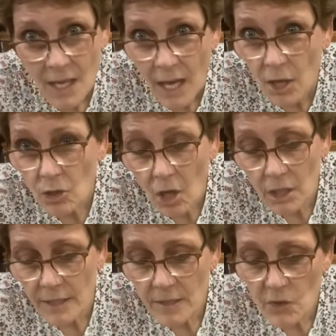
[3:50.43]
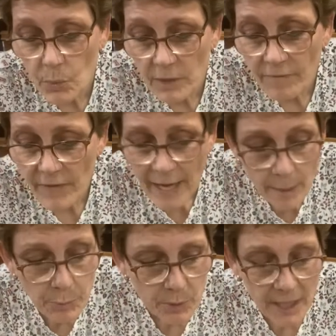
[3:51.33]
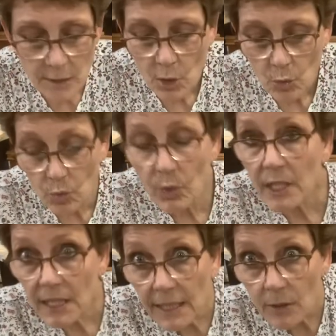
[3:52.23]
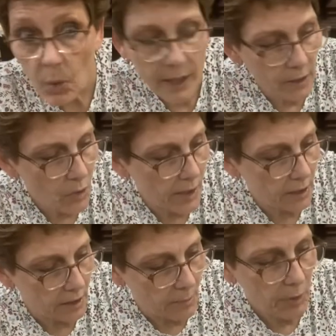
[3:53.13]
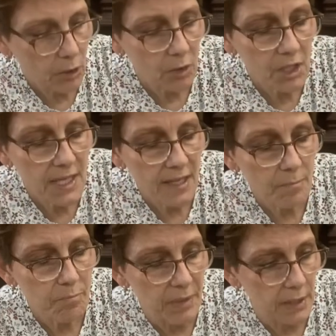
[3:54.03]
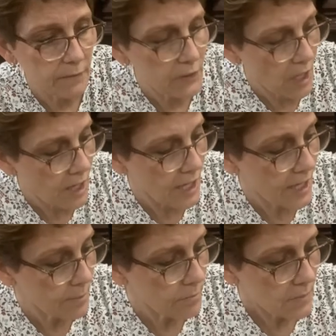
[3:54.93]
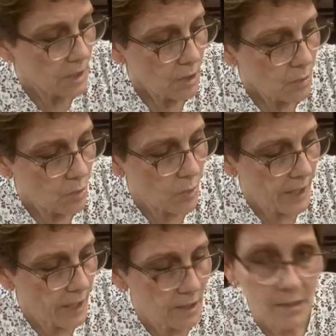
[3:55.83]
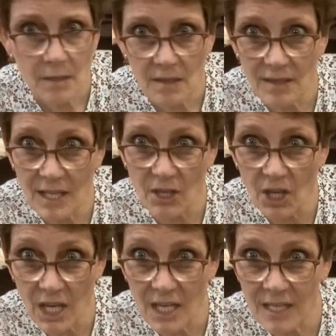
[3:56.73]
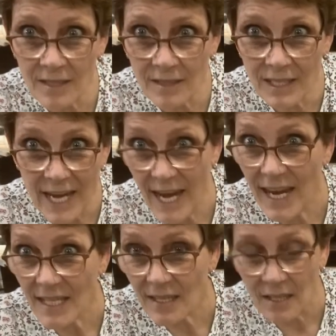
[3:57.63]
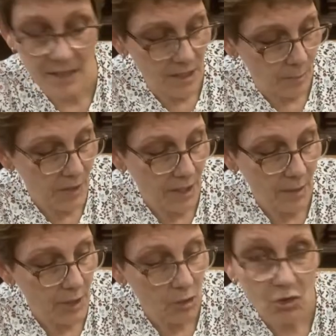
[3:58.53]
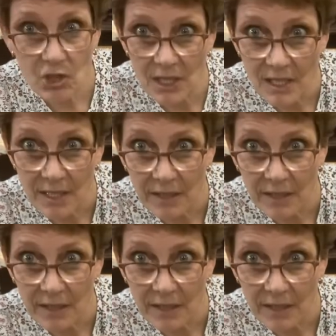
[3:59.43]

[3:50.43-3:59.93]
alcohol inks would evaporate really quite quickly, but they're gonna take a bit of time when they're encased in something. I mean, there's just this